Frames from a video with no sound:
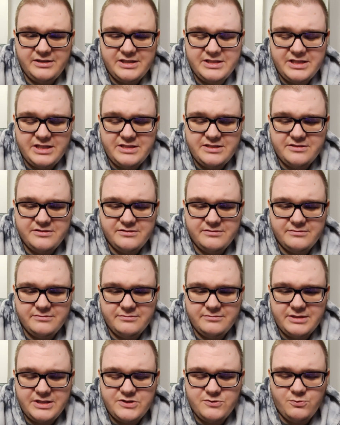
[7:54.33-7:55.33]
it's
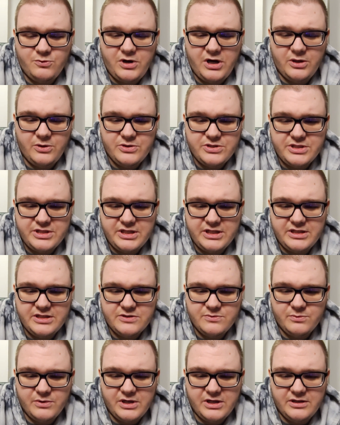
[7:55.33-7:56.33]
one of those
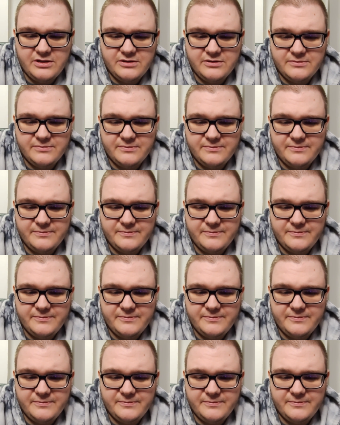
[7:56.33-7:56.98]
things where